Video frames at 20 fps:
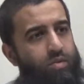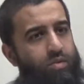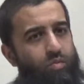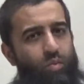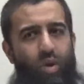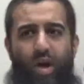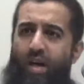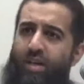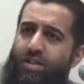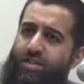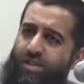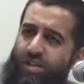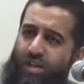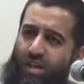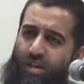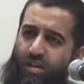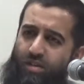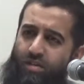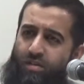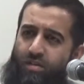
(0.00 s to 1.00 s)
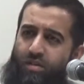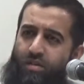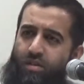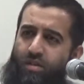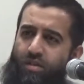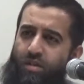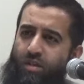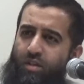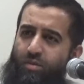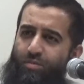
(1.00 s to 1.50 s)
Why is that?
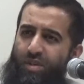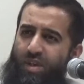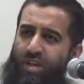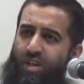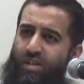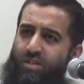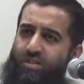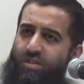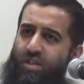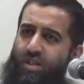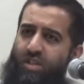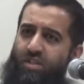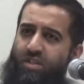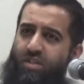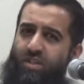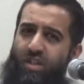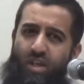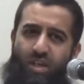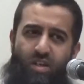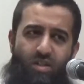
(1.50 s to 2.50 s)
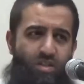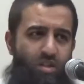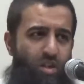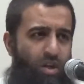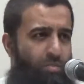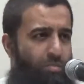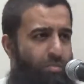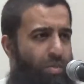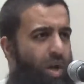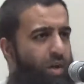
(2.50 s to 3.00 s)
Because these things
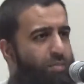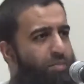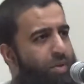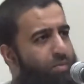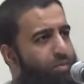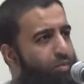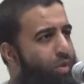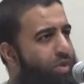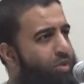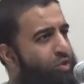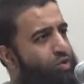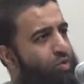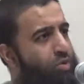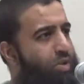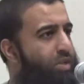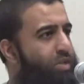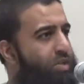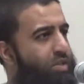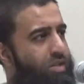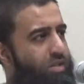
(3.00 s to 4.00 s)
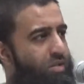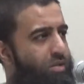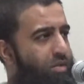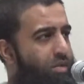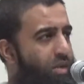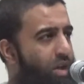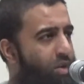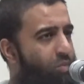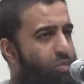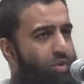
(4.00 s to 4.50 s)
make people want to listen
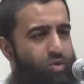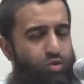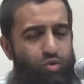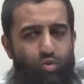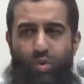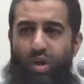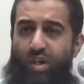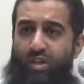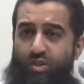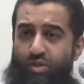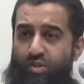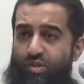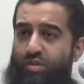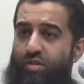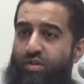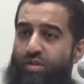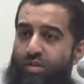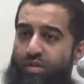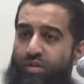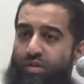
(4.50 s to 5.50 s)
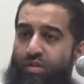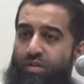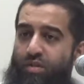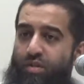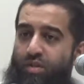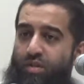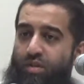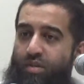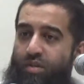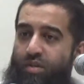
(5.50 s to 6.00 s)
and want to watch.
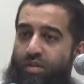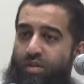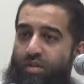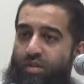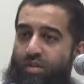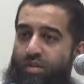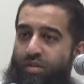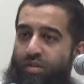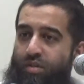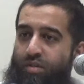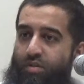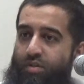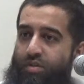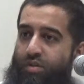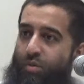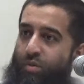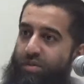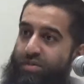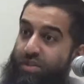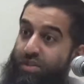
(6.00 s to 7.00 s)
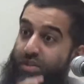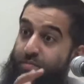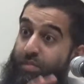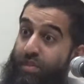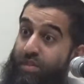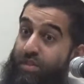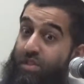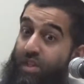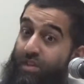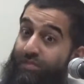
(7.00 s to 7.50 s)
So it's a
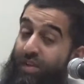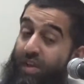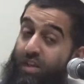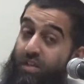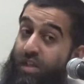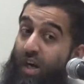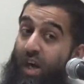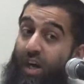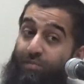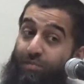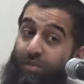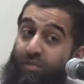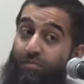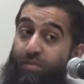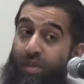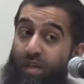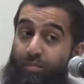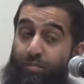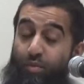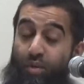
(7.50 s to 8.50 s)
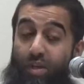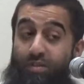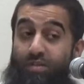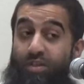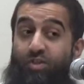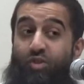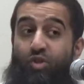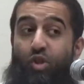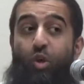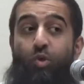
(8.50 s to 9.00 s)
specific type of people, and
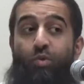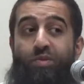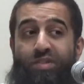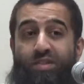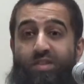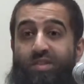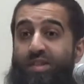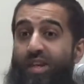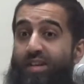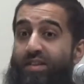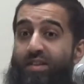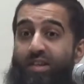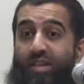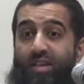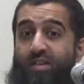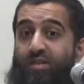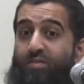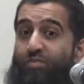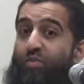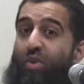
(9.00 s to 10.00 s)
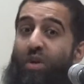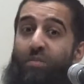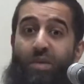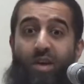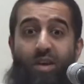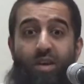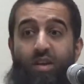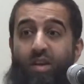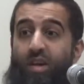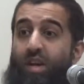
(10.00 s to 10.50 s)
this shows us that these
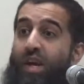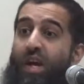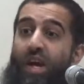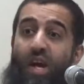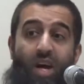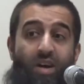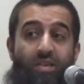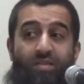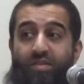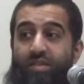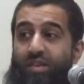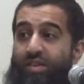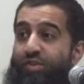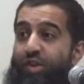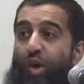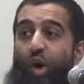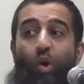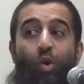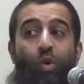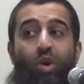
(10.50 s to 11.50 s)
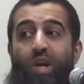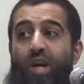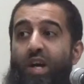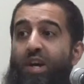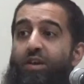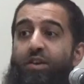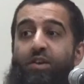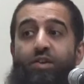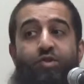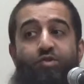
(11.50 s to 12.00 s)
women and this whole
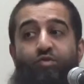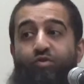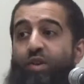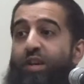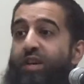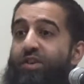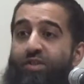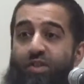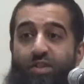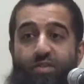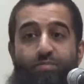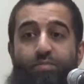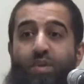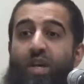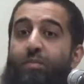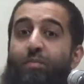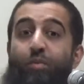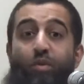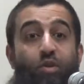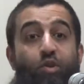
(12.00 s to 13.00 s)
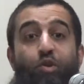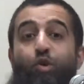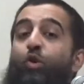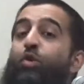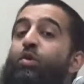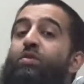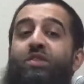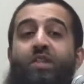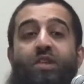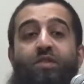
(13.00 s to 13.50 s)
industry is just people
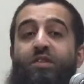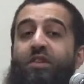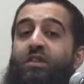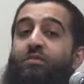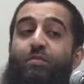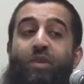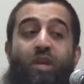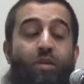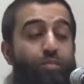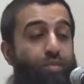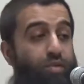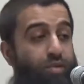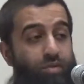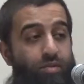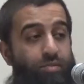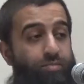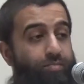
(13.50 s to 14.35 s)
using these people